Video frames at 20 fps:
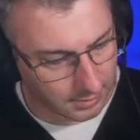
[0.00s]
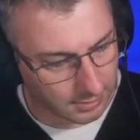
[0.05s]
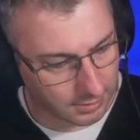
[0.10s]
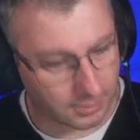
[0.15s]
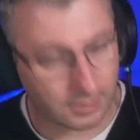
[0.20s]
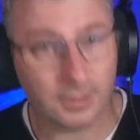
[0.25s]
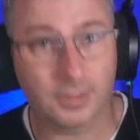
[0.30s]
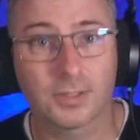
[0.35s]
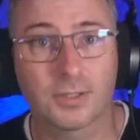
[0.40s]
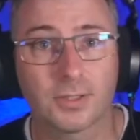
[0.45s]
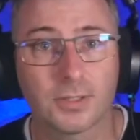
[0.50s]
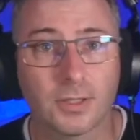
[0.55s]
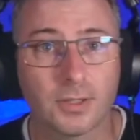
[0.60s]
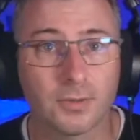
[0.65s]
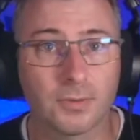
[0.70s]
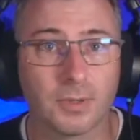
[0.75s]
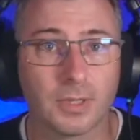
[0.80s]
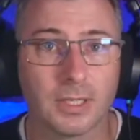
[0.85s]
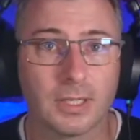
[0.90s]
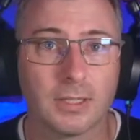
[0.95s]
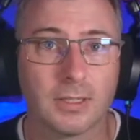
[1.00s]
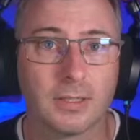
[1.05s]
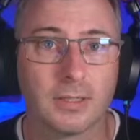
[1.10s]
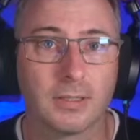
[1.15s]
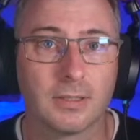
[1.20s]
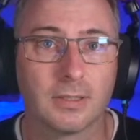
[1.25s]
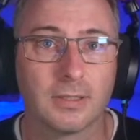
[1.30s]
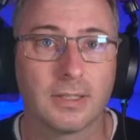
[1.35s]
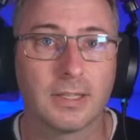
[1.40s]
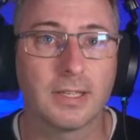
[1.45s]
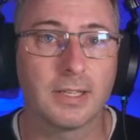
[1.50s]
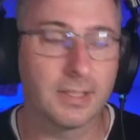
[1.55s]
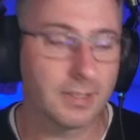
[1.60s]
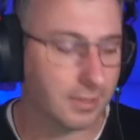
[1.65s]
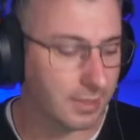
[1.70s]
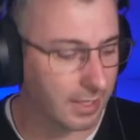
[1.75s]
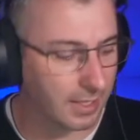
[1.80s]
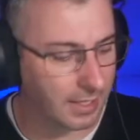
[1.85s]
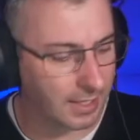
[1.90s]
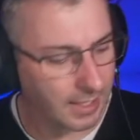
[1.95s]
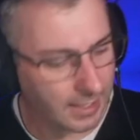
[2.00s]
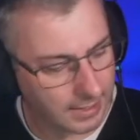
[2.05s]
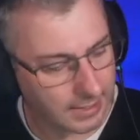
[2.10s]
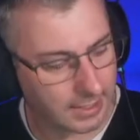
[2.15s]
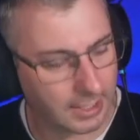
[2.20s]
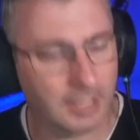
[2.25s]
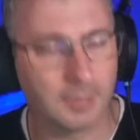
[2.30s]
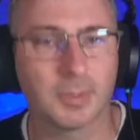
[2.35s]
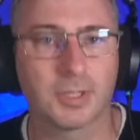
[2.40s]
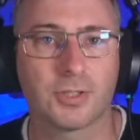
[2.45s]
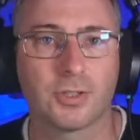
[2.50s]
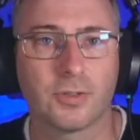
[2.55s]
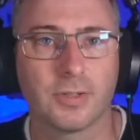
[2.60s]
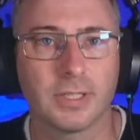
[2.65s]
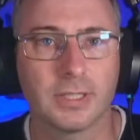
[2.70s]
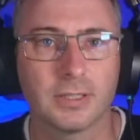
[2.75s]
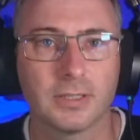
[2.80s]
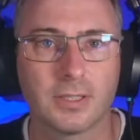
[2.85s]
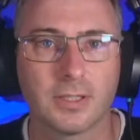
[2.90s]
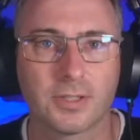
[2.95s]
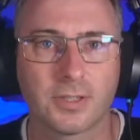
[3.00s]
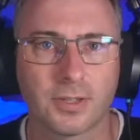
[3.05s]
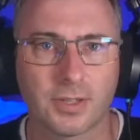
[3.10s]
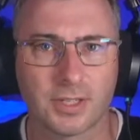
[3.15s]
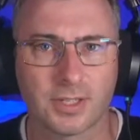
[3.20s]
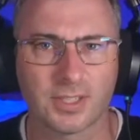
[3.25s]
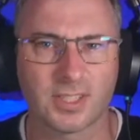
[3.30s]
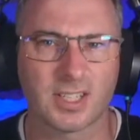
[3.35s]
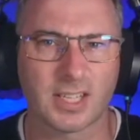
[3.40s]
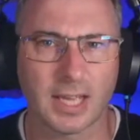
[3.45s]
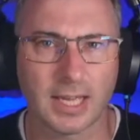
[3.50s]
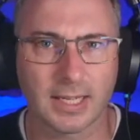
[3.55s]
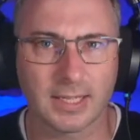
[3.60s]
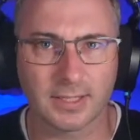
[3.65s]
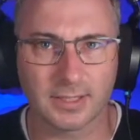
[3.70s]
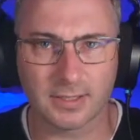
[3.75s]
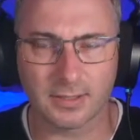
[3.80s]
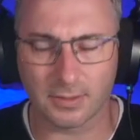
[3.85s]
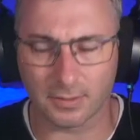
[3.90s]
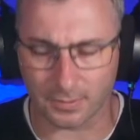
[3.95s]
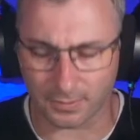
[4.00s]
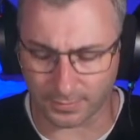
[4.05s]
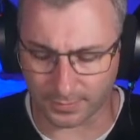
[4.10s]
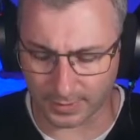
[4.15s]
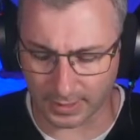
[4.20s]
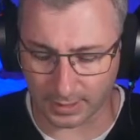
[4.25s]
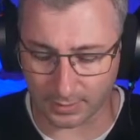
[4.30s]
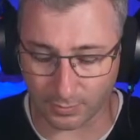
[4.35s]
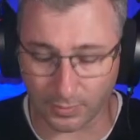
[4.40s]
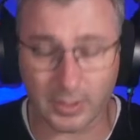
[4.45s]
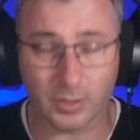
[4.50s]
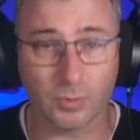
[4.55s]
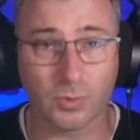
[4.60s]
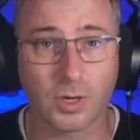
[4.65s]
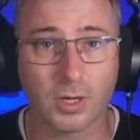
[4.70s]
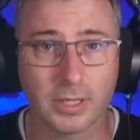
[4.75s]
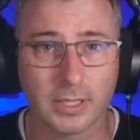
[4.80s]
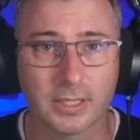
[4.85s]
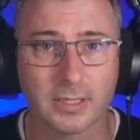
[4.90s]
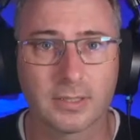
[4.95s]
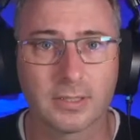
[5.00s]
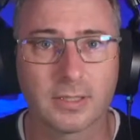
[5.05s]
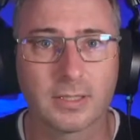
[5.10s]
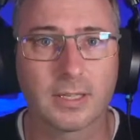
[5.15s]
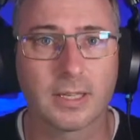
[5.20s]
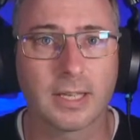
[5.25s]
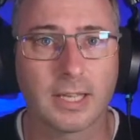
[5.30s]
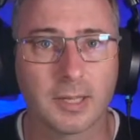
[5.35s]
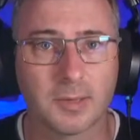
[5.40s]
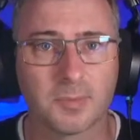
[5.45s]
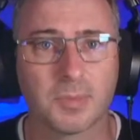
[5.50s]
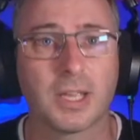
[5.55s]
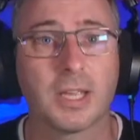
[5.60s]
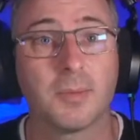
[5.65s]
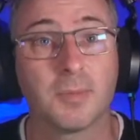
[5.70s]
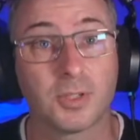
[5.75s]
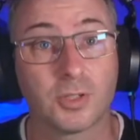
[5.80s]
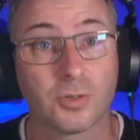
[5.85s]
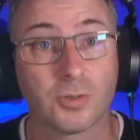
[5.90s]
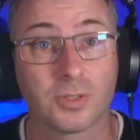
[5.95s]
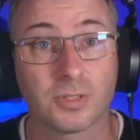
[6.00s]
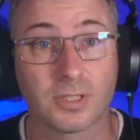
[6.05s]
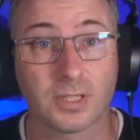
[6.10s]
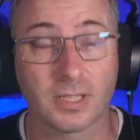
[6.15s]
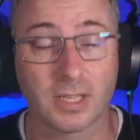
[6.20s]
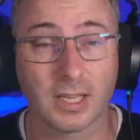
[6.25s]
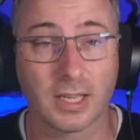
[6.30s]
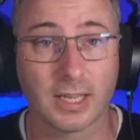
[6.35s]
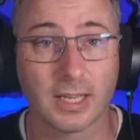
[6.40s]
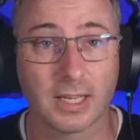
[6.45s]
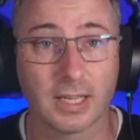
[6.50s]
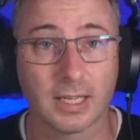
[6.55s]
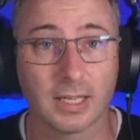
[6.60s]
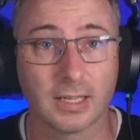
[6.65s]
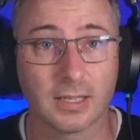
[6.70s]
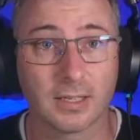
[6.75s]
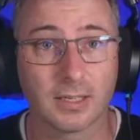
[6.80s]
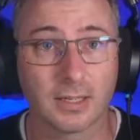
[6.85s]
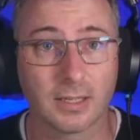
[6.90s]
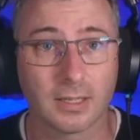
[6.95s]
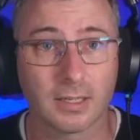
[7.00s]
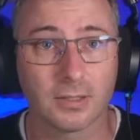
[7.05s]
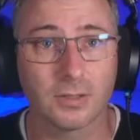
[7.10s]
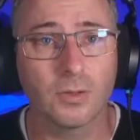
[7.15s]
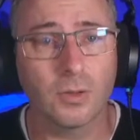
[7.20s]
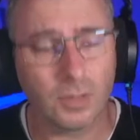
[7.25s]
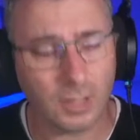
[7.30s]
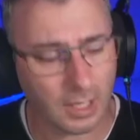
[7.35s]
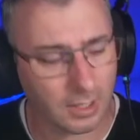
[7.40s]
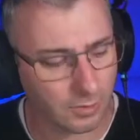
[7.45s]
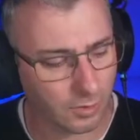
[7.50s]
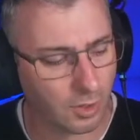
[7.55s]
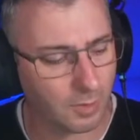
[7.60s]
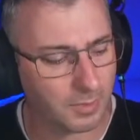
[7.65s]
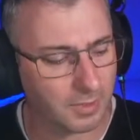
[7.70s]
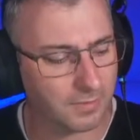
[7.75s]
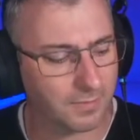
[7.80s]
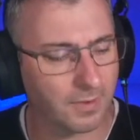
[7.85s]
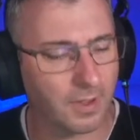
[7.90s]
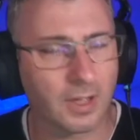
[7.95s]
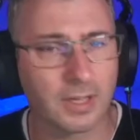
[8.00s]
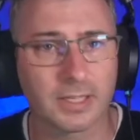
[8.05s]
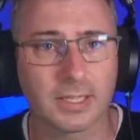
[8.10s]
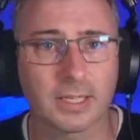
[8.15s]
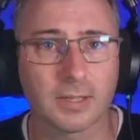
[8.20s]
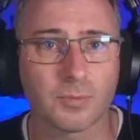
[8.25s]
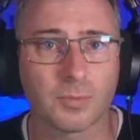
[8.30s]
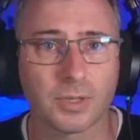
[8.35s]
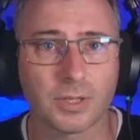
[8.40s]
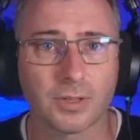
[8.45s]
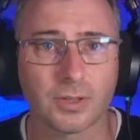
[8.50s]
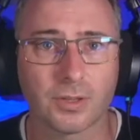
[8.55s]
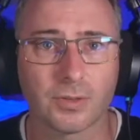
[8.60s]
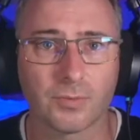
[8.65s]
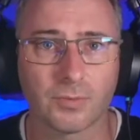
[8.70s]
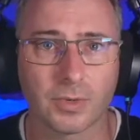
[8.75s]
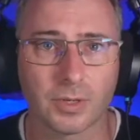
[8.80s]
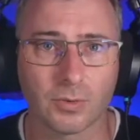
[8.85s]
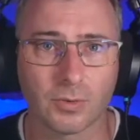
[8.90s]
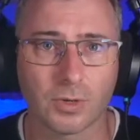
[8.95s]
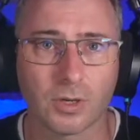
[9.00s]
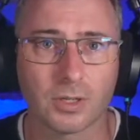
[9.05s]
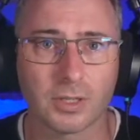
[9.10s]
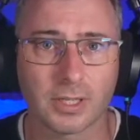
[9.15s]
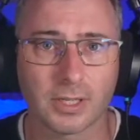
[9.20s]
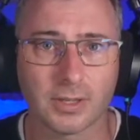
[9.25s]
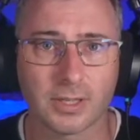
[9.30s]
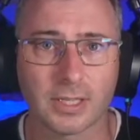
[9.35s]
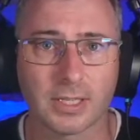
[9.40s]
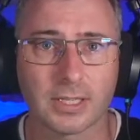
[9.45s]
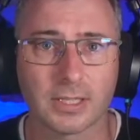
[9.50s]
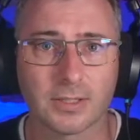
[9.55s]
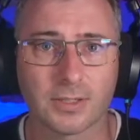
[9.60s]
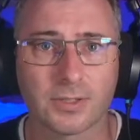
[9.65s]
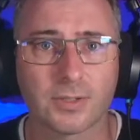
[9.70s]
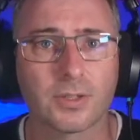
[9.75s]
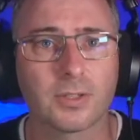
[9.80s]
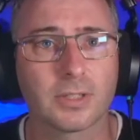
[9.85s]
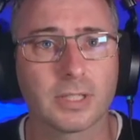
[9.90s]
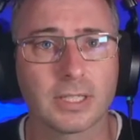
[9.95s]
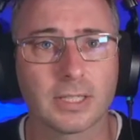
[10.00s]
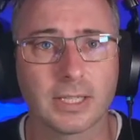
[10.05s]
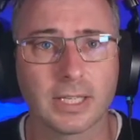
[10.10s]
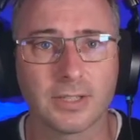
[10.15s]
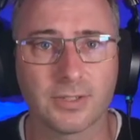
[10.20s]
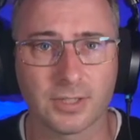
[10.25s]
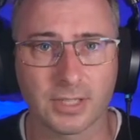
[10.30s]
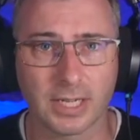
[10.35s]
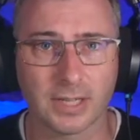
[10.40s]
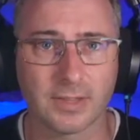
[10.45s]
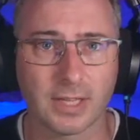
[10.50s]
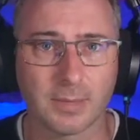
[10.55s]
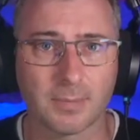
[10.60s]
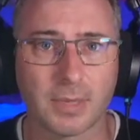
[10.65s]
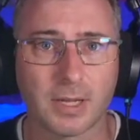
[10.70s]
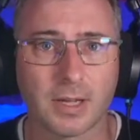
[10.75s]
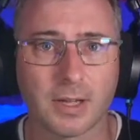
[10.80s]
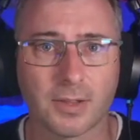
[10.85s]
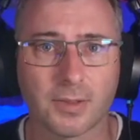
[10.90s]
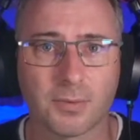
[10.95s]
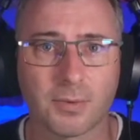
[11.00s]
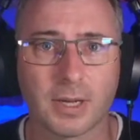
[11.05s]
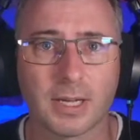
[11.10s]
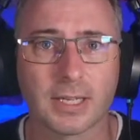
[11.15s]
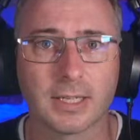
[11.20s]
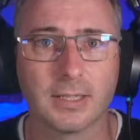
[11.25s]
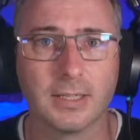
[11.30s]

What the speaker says: So, is there any hematuria? So this is a case of renal colic. Hematuria is a not uncommon finding with renal colic there, and certainly leads you down that pathway.